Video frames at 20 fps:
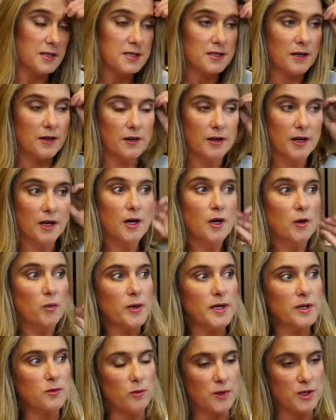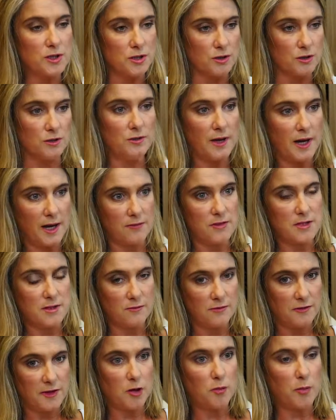So we do have some
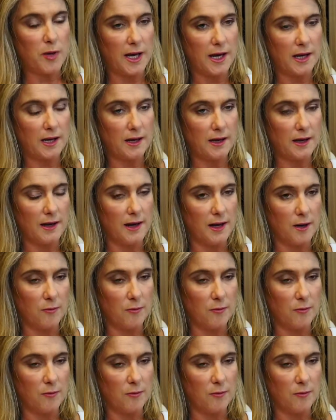feedback